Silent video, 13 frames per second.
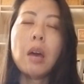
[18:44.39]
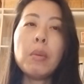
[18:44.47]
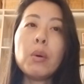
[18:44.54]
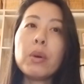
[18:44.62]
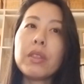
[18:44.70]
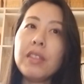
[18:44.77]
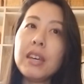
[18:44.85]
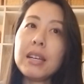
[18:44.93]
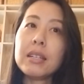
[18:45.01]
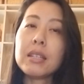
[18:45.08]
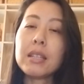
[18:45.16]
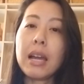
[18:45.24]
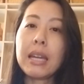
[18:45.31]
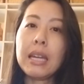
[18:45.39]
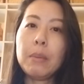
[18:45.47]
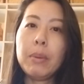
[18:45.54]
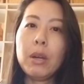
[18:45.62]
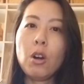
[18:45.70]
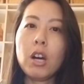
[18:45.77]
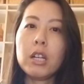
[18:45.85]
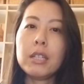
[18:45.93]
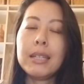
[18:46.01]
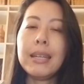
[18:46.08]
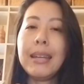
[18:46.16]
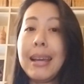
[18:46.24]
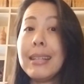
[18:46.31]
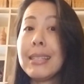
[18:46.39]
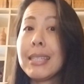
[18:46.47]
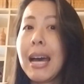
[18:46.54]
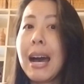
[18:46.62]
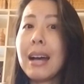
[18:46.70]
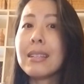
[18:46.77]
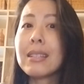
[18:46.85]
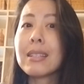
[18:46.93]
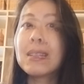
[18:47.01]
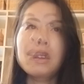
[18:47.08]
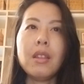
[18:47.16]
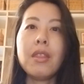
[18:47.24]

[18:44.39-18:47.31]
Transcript: But with this, I keep it on today's tasks.